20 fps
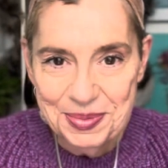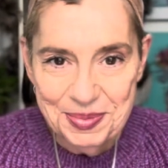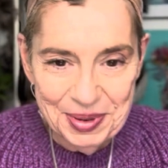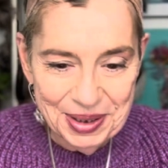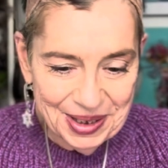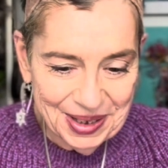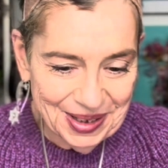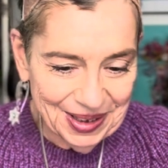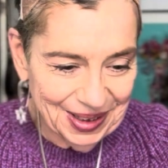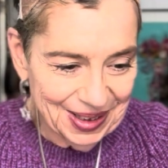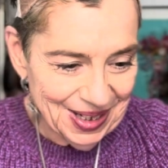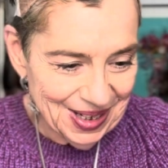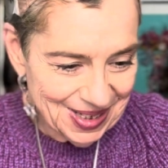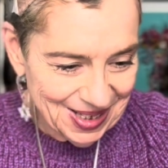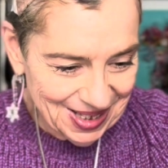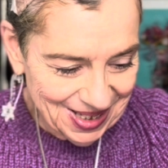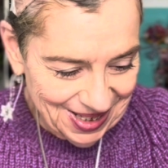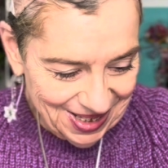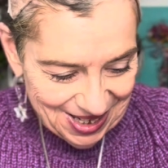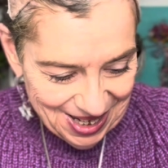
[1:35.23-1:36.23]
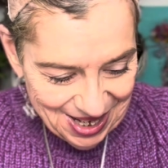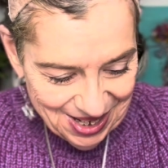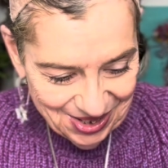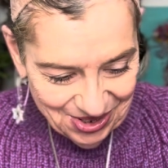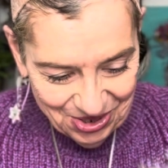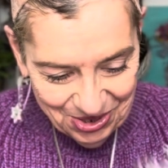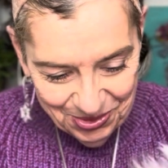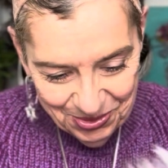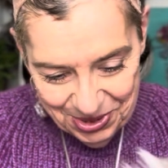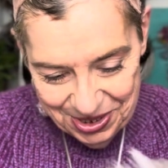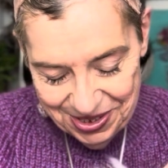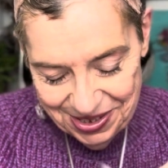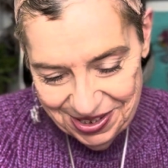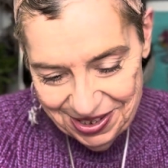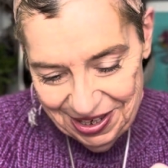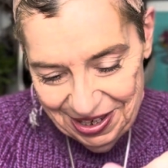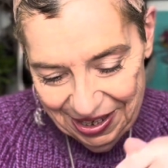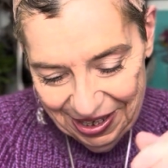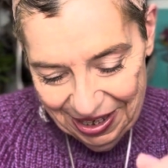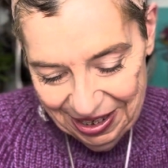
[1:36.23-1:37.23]
my glasses as always.
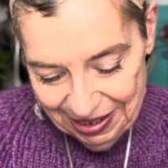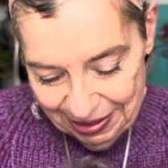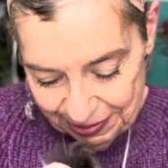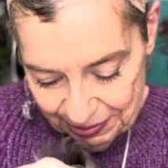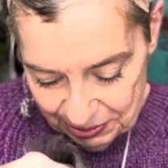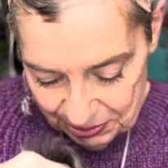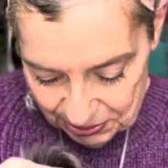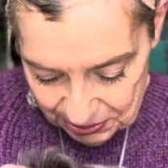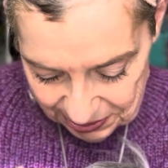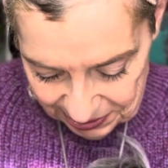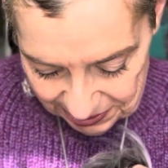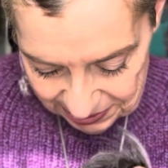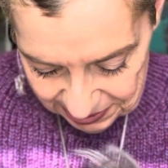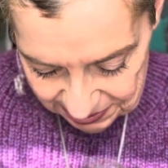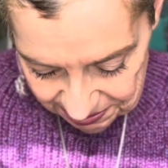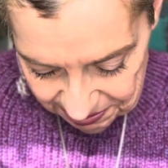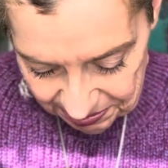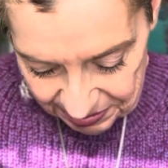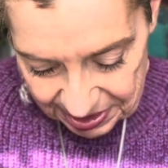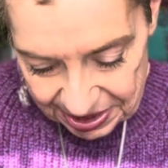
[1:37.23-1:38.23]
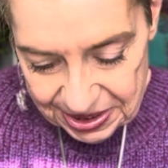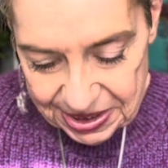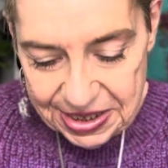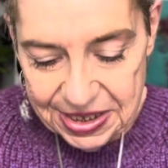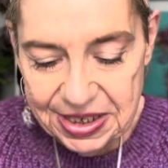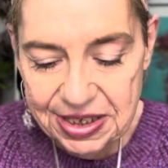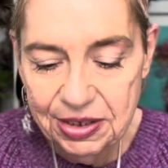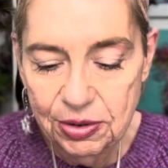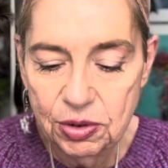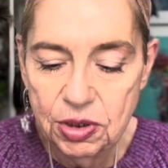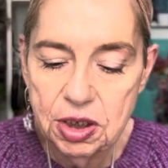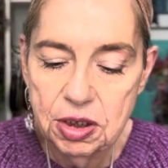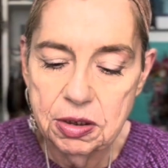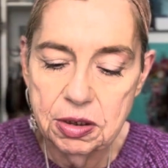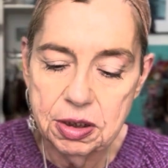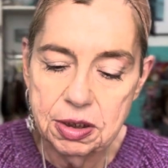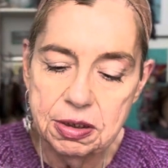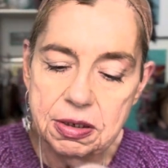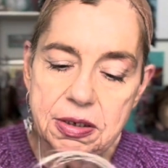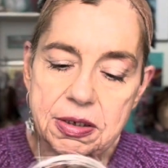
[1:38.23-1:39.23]
Okay, so here it
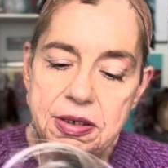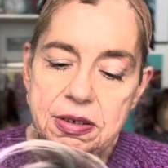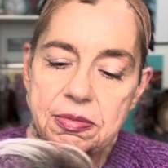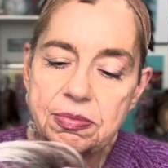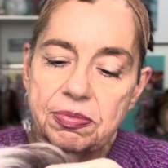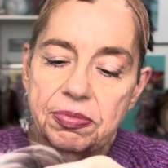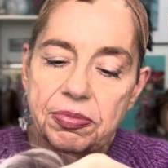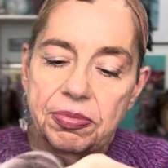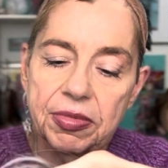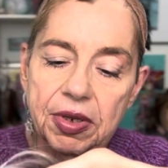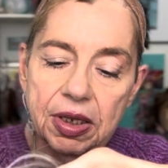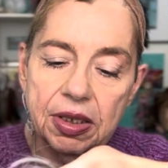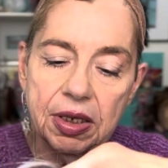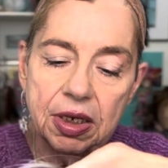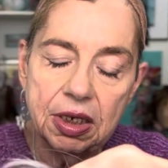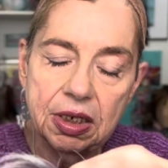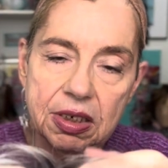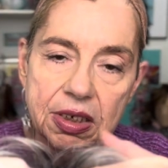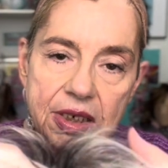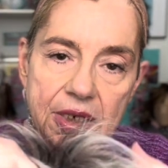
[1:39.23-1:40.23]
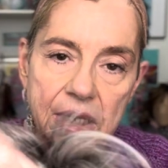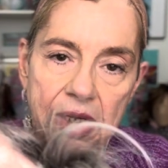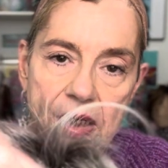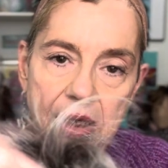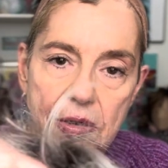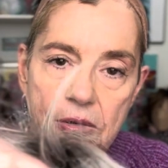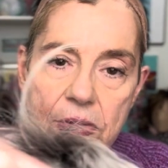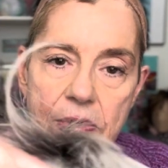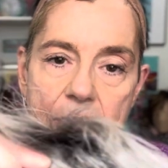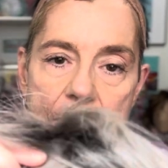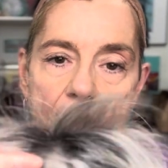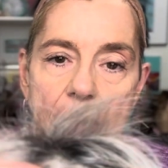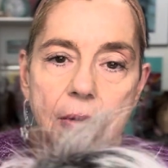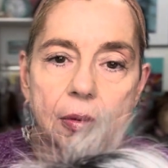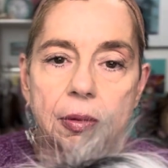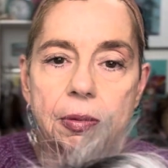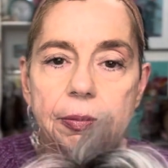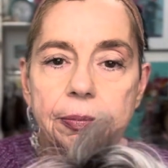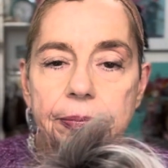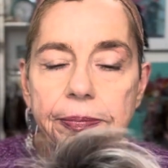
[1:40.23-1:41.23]
is, the inside out.
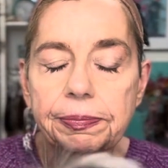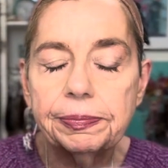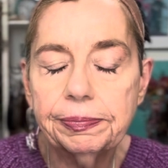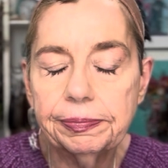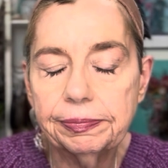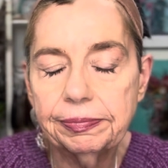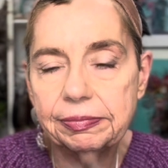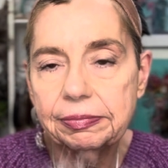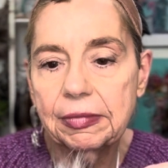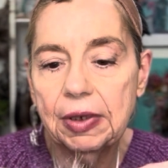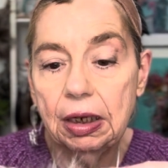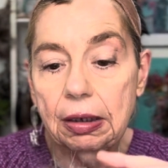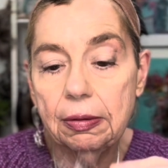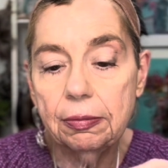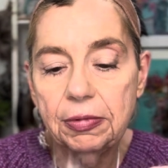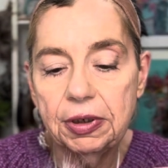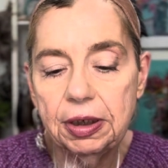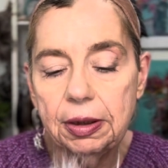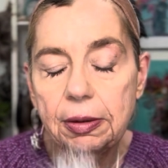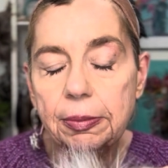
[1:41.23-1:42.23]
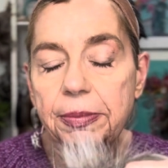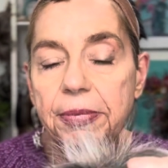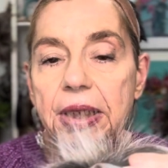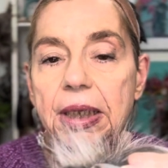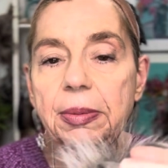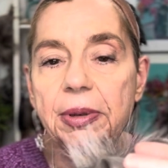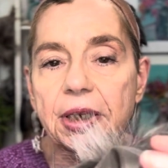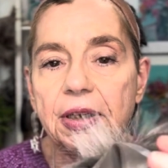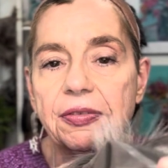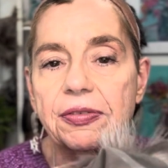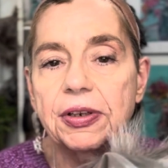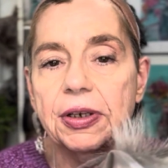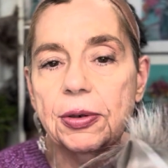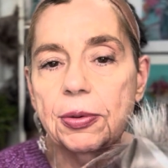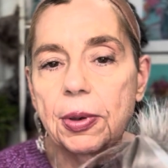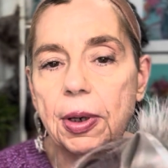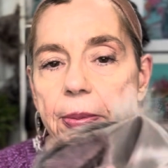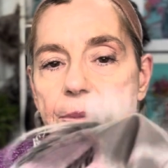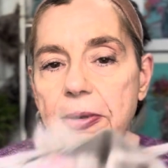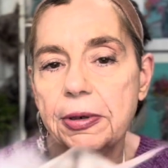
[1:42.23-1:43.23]
Well, maybe if it
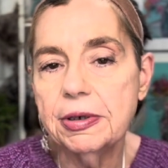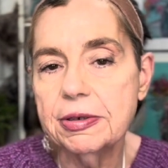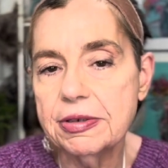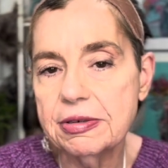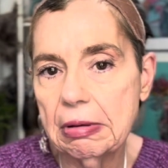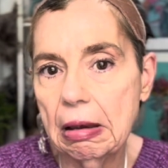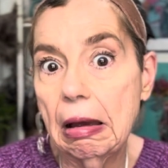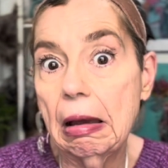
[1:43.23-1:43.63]
cooperates.